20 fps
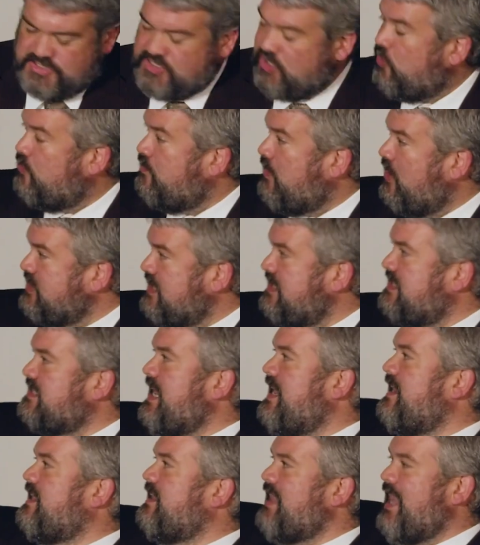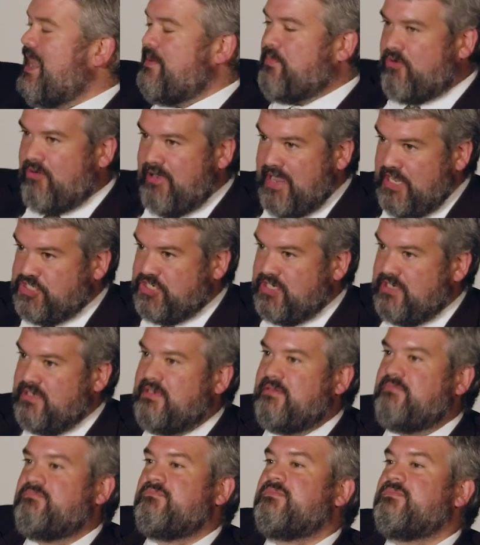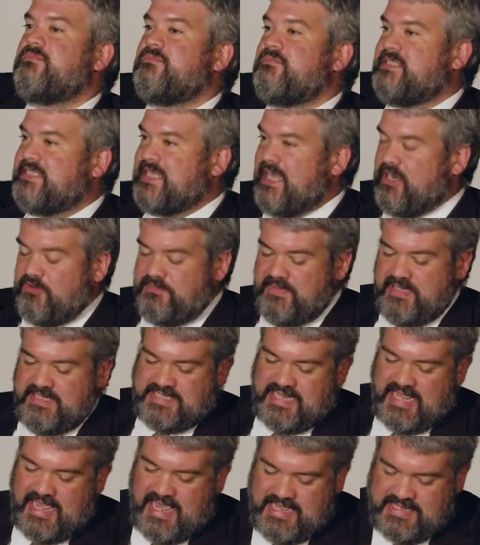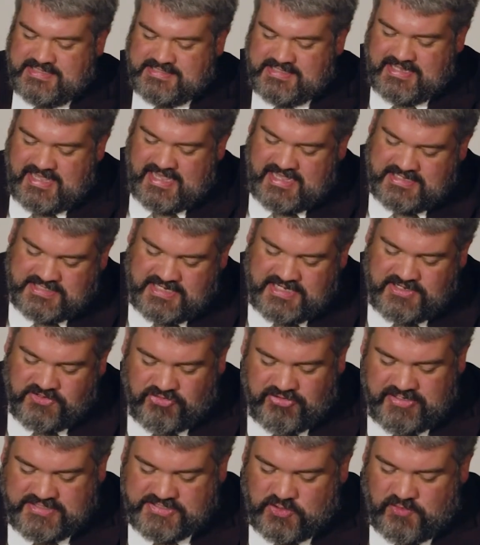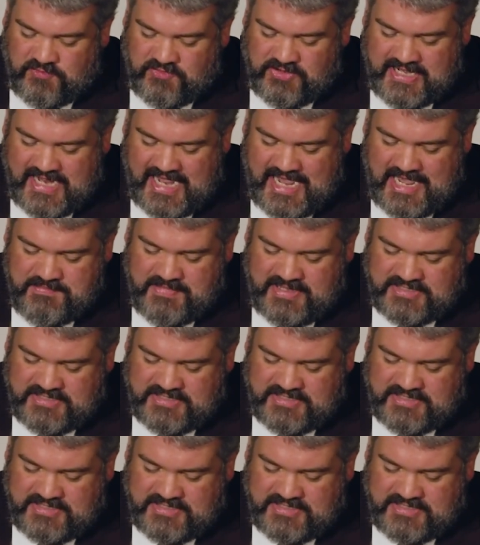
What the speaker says: So multi-state collaboration settlements has increased over time,